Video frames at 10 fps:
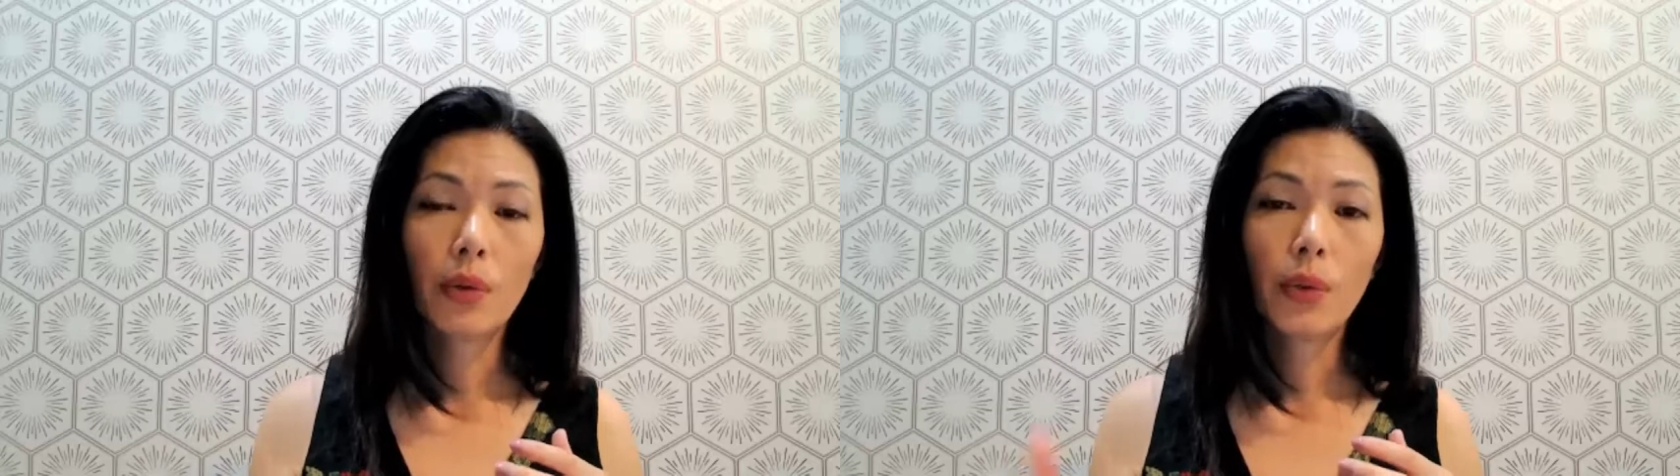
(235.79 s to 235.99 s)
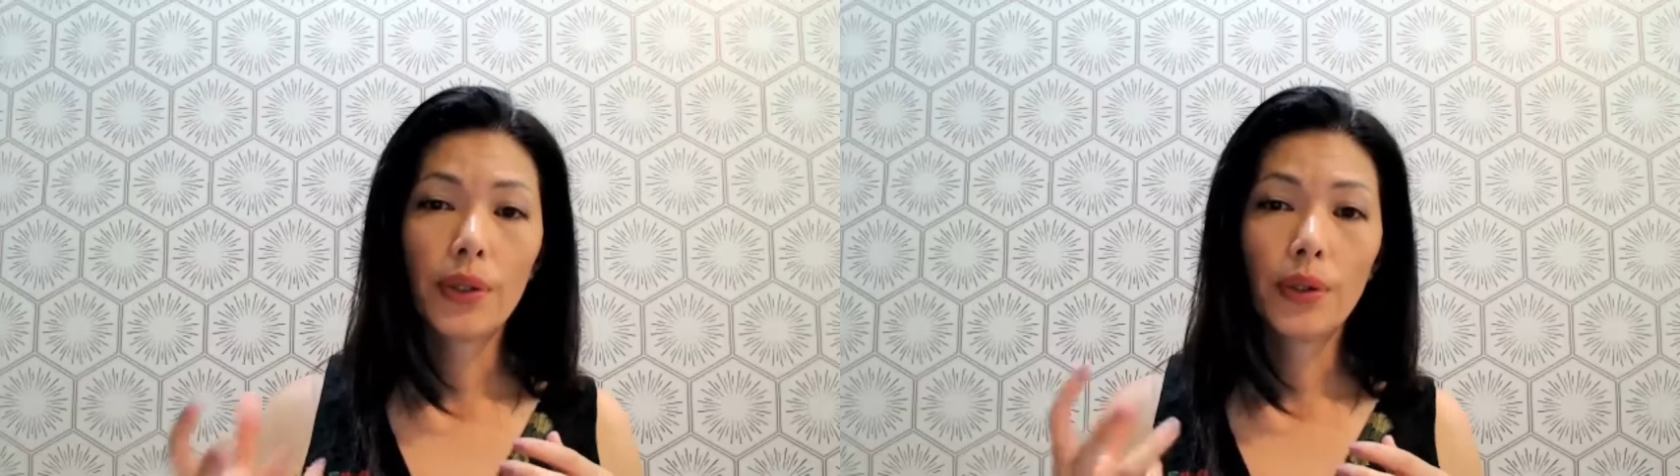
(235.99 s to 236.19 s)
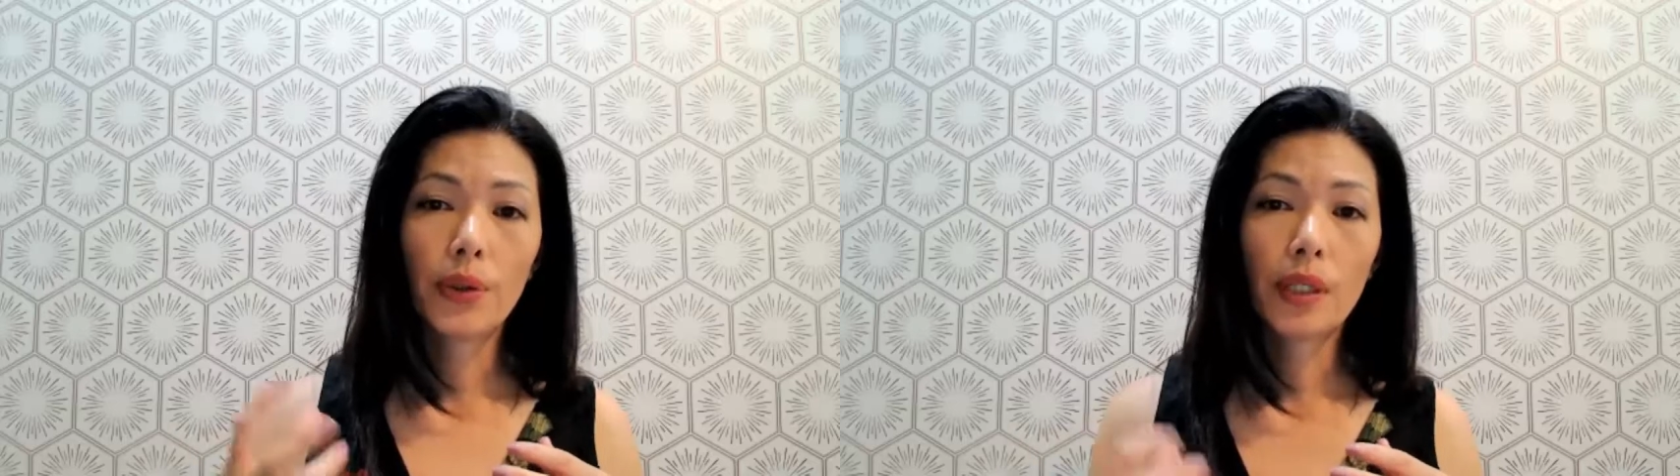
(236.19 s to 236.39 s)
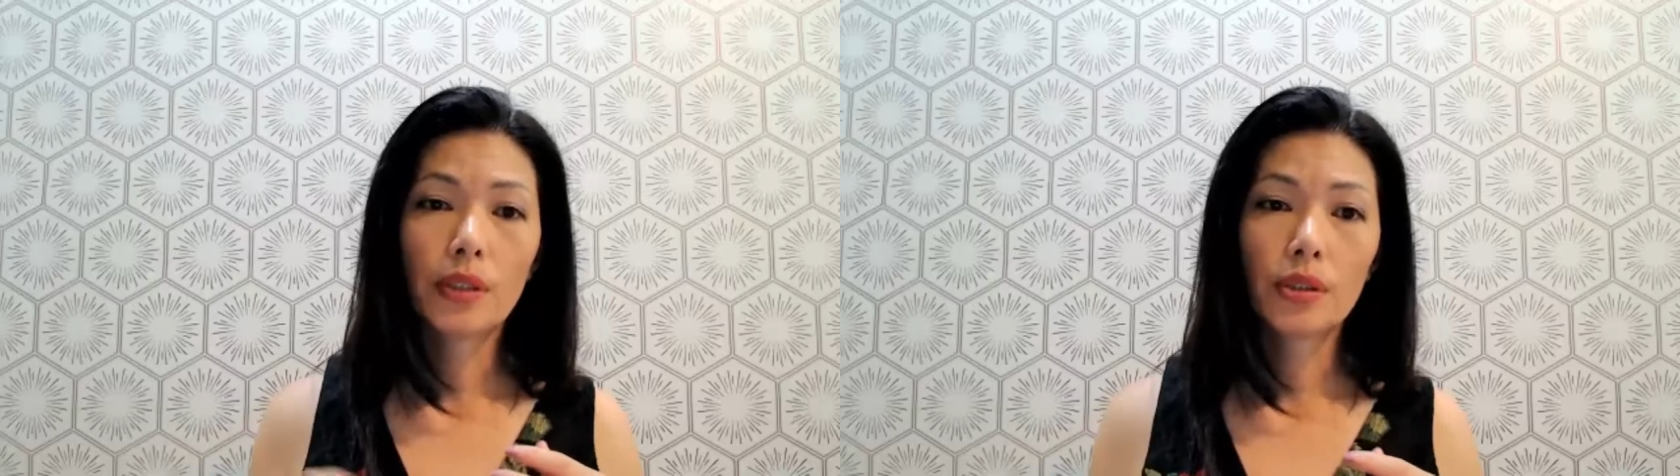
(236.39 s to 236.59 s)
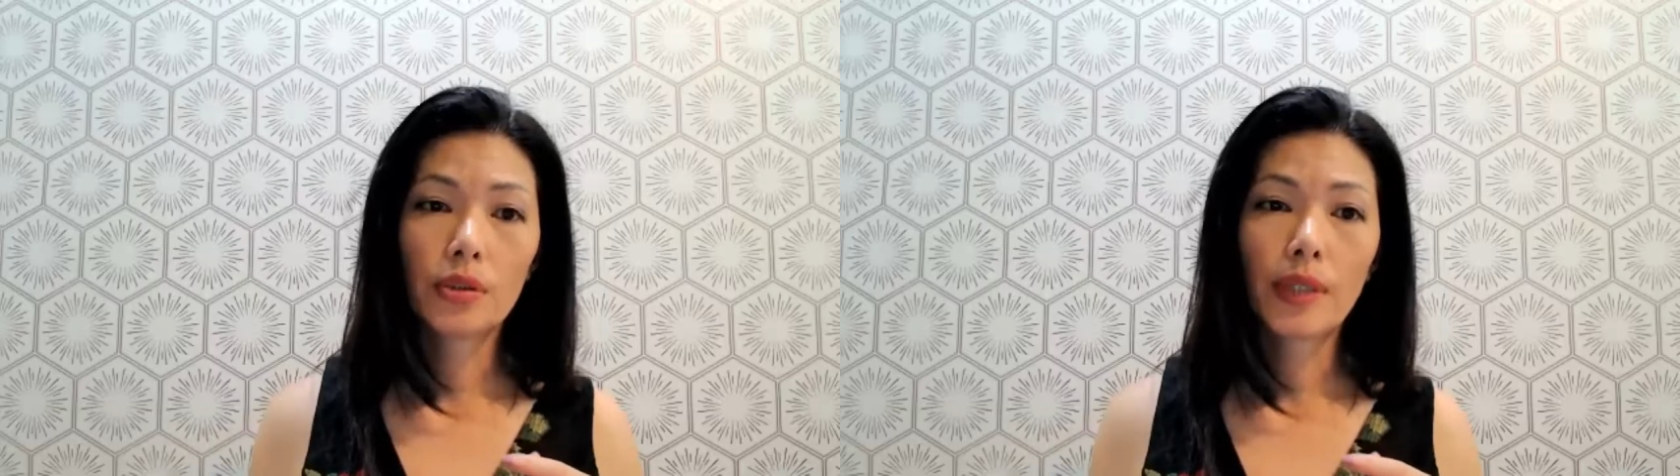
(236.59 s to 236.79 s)
When you
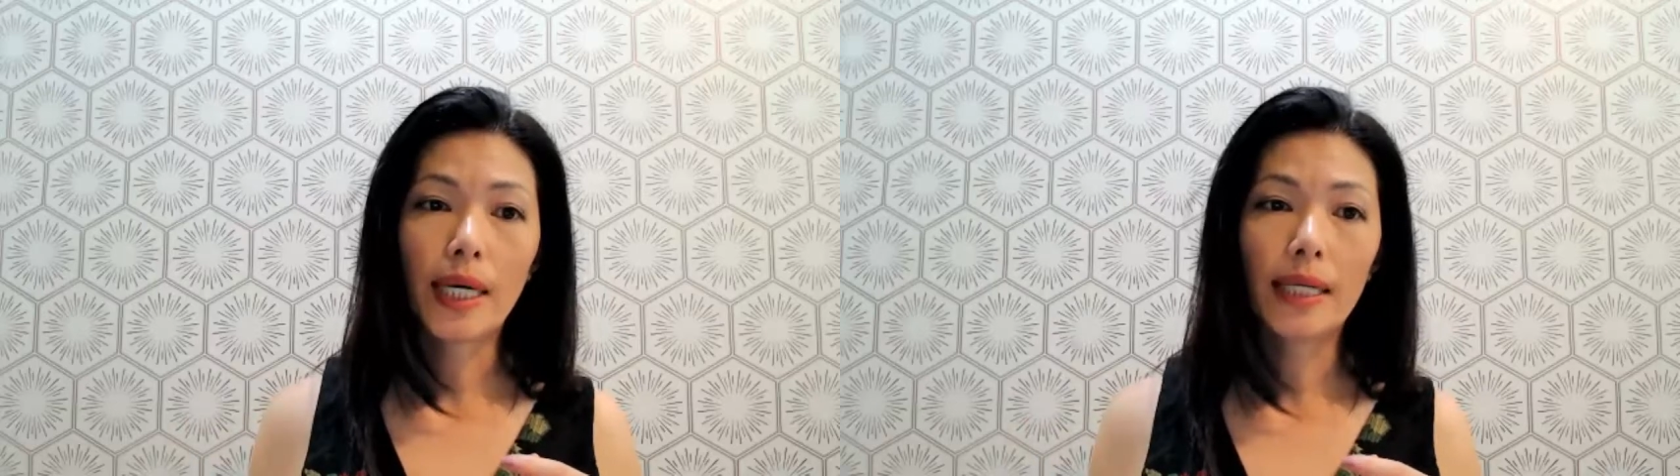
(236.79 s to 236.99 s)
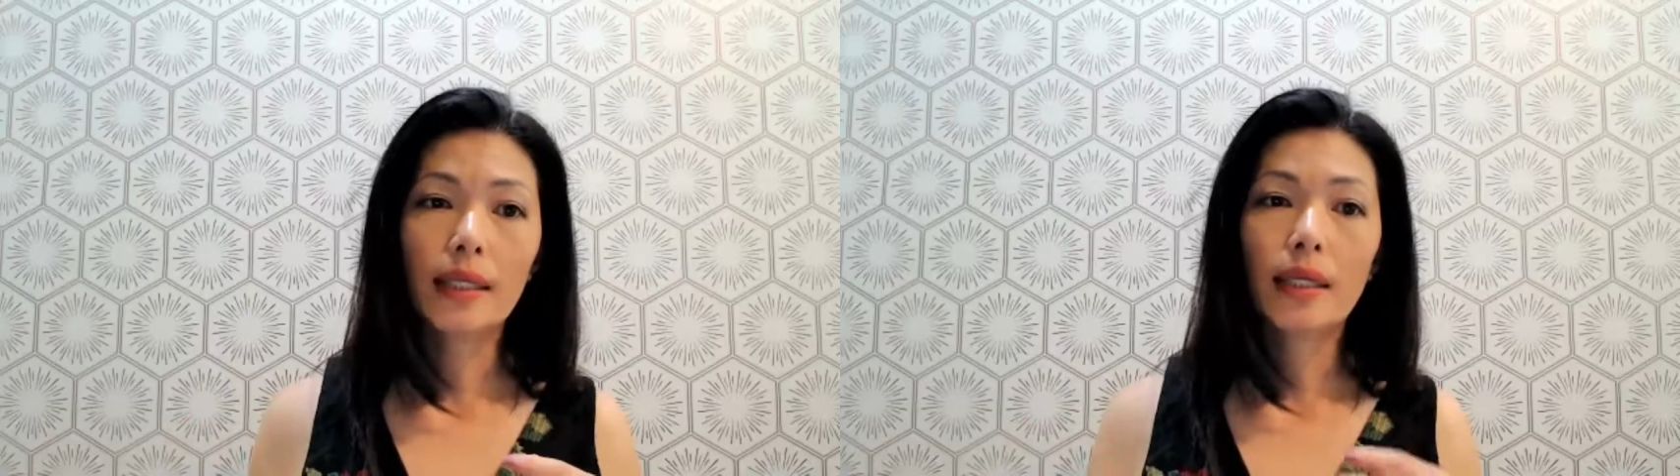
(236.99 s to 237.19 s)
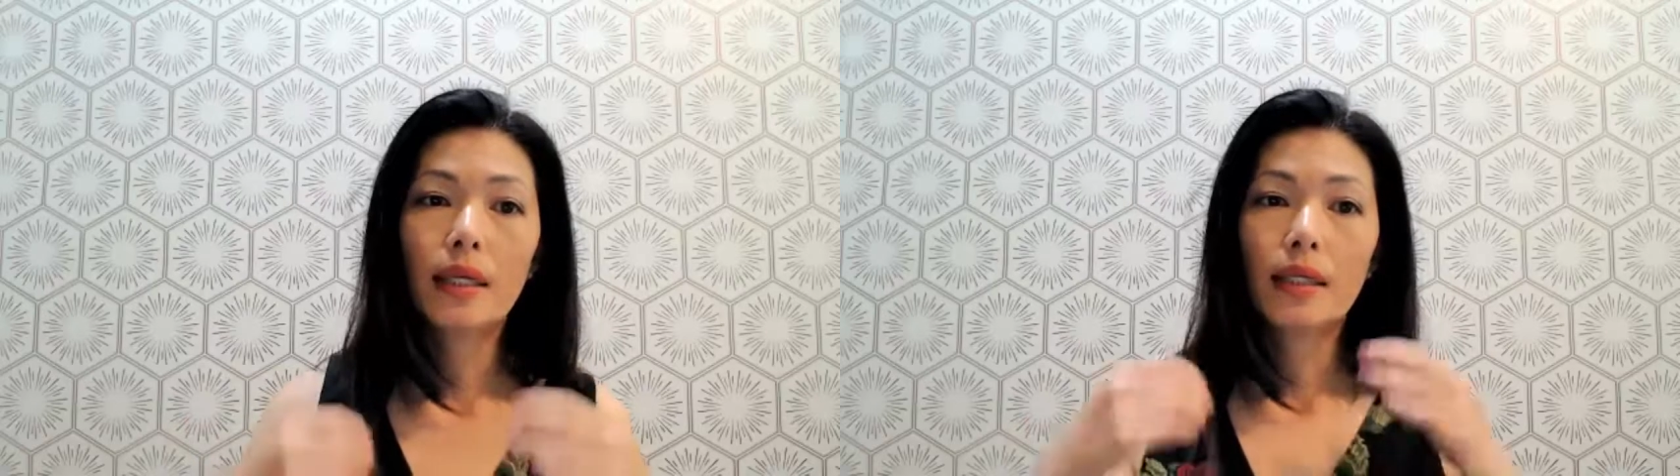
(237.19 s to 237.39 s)
can do that,